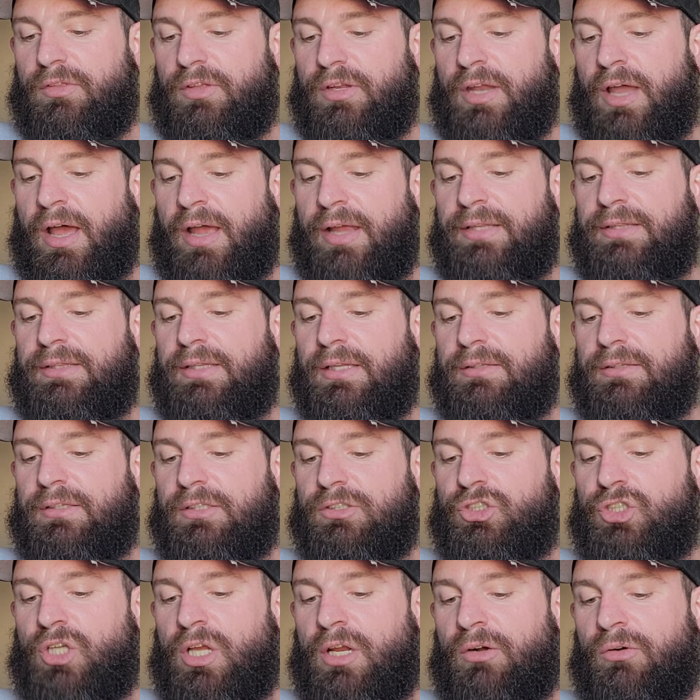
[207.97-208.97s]
The night that
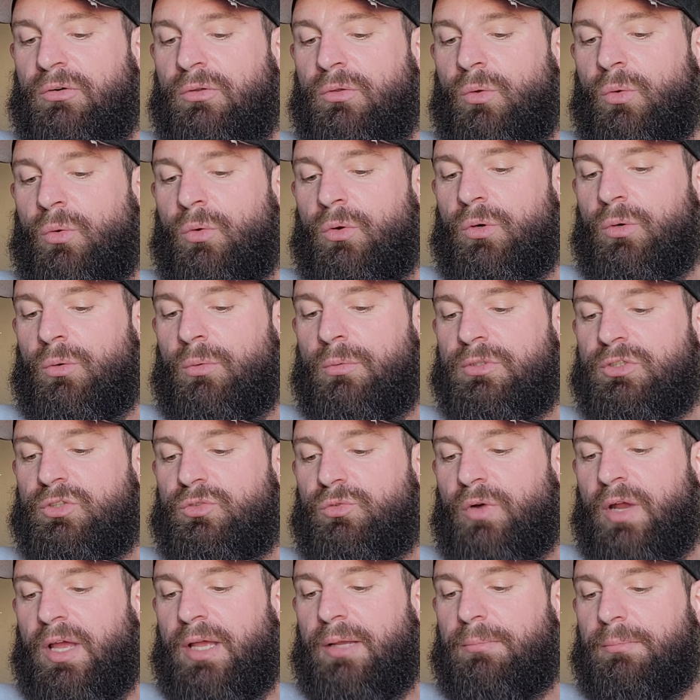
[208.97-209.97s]
the general order was
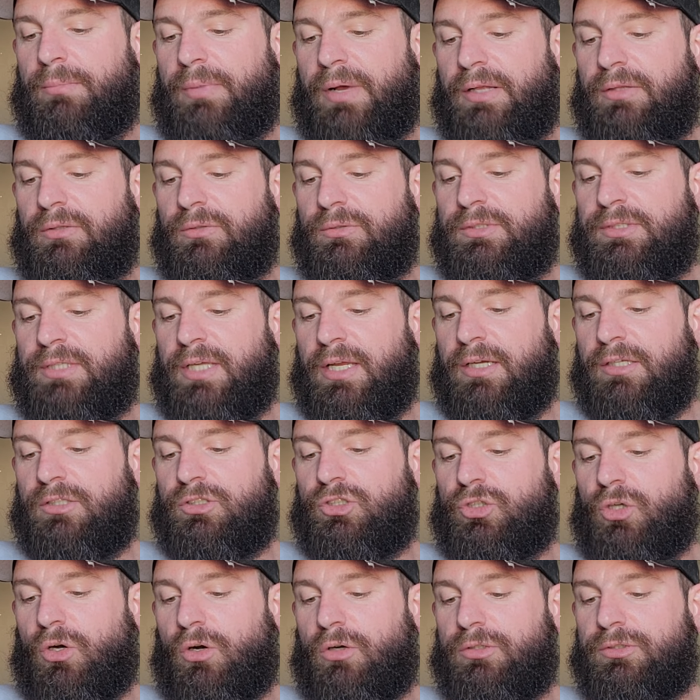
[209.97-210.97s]
read by Lieutenant
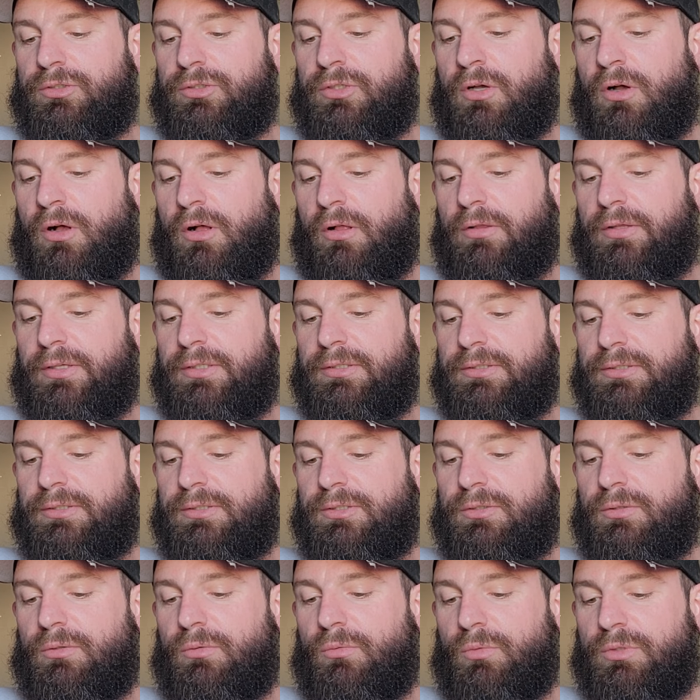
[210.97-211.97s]
Charles
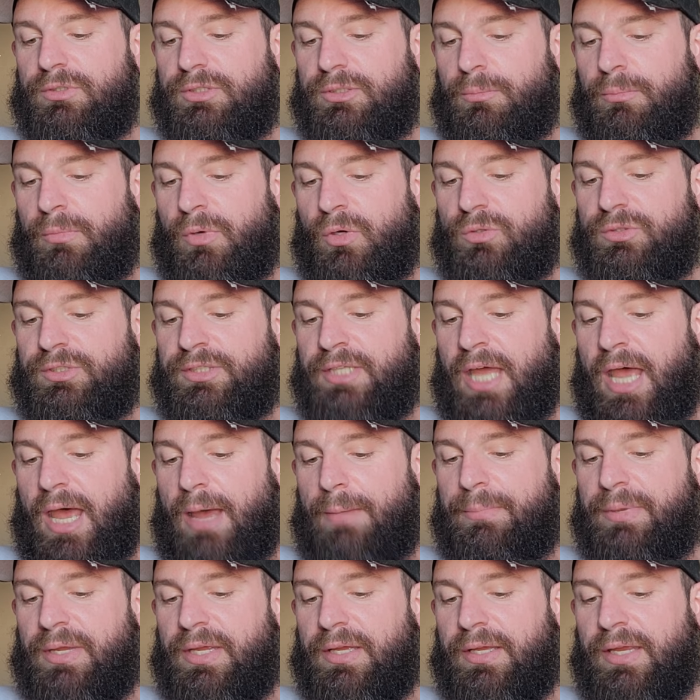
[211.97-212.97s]
Collins was a most
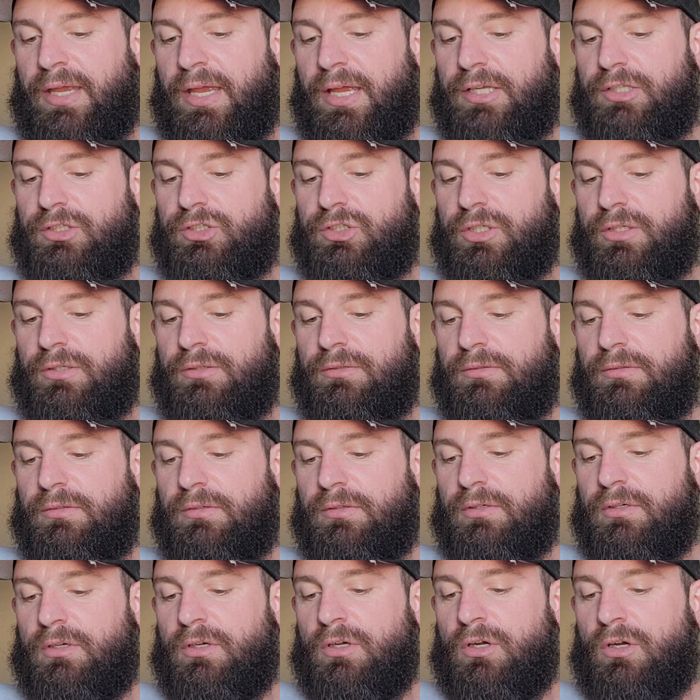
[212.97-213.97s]
happy occasion.
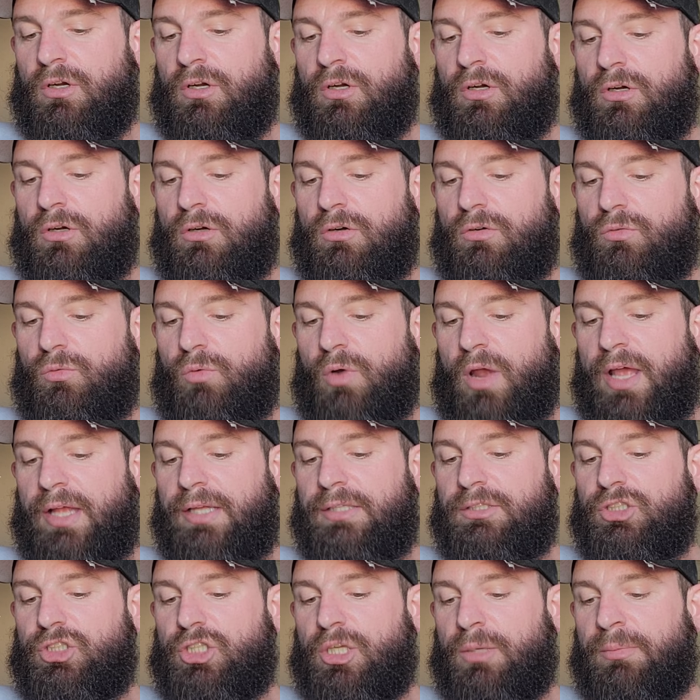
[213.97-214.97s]

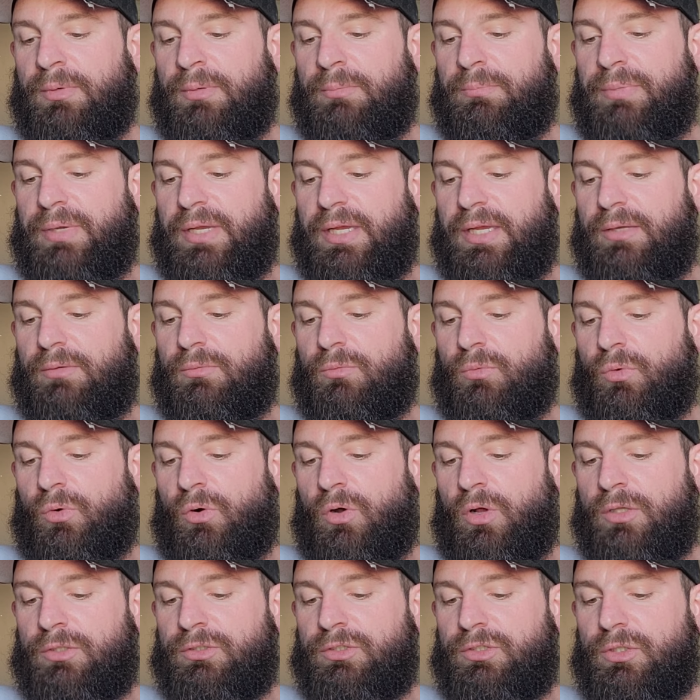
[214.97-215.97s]
Red, Jim, and Pete
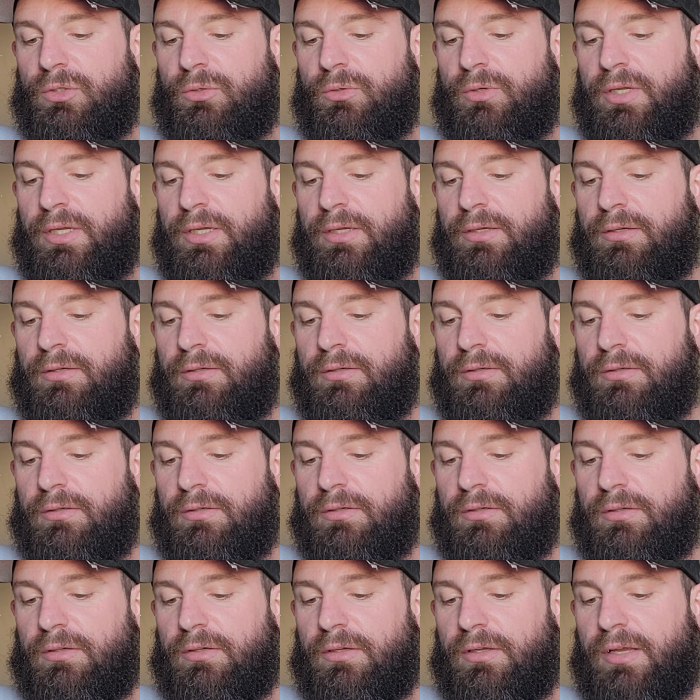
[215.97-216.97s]
were on duty,
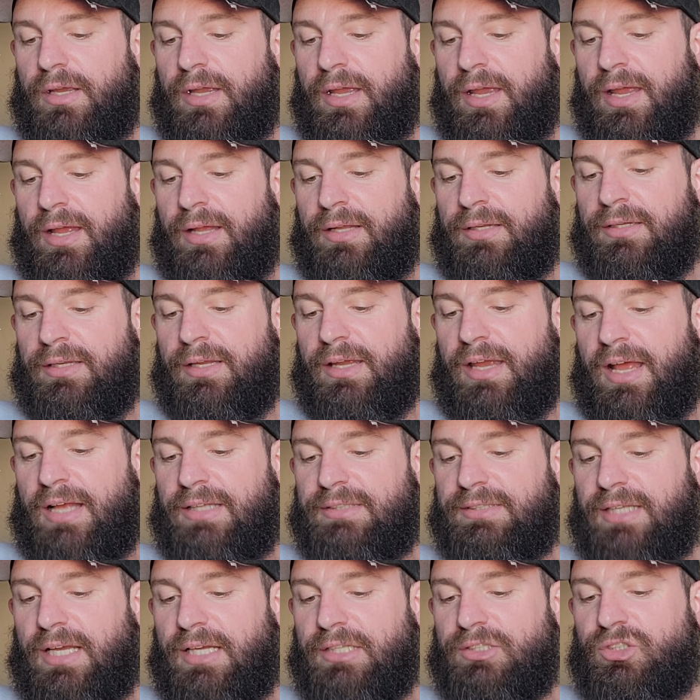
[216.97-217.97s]
and
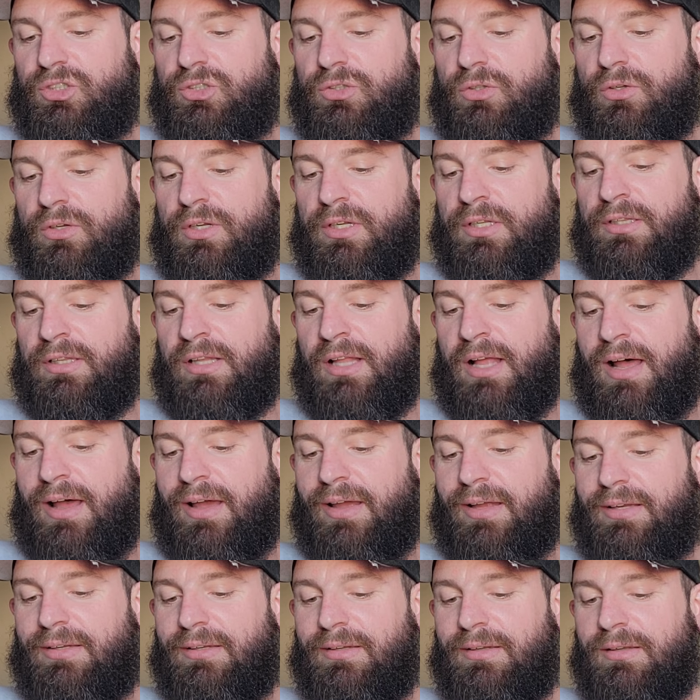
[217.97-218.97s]
as I stood in
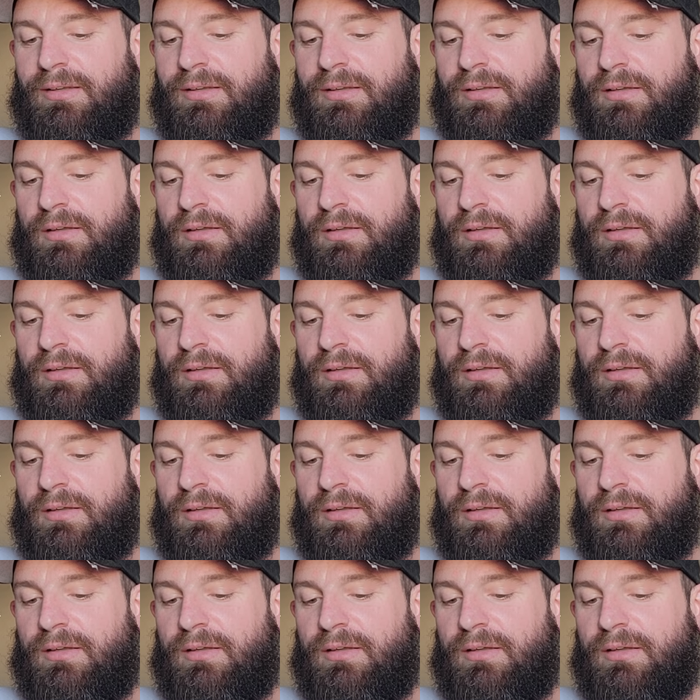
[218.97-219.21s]
line,